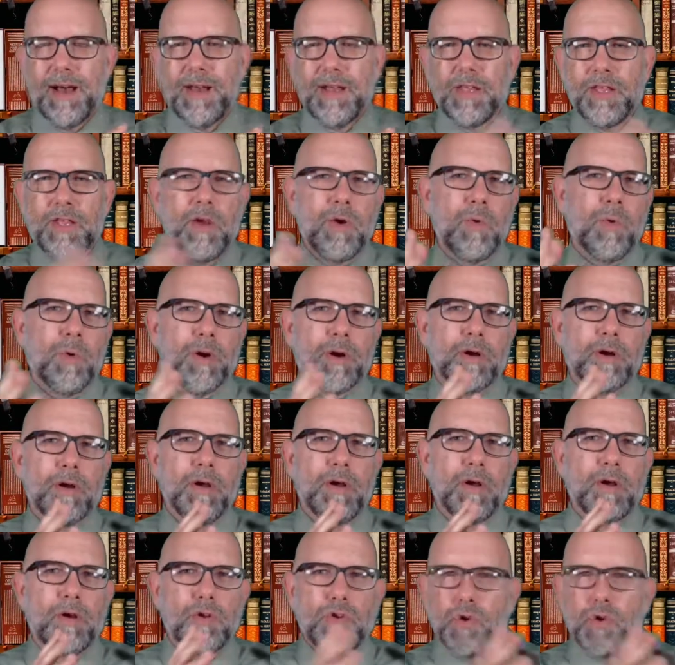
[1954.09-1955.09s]
you were
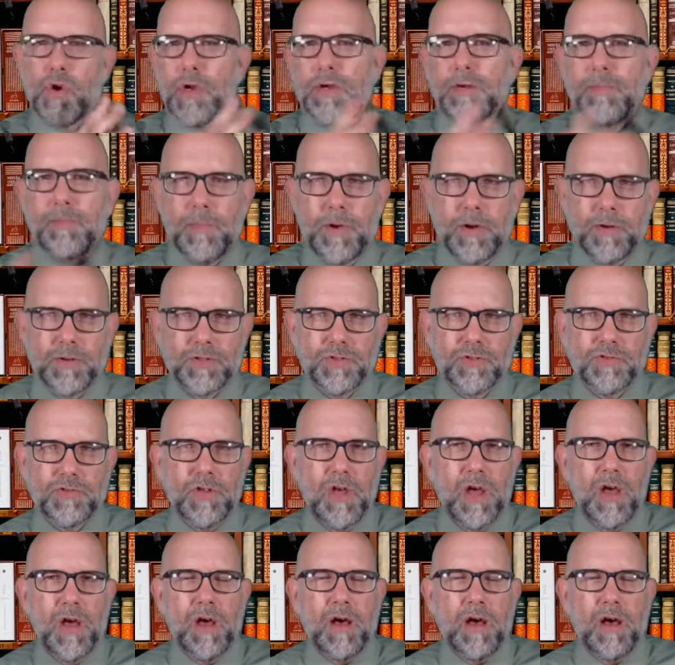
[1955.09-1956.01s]
Tutmos.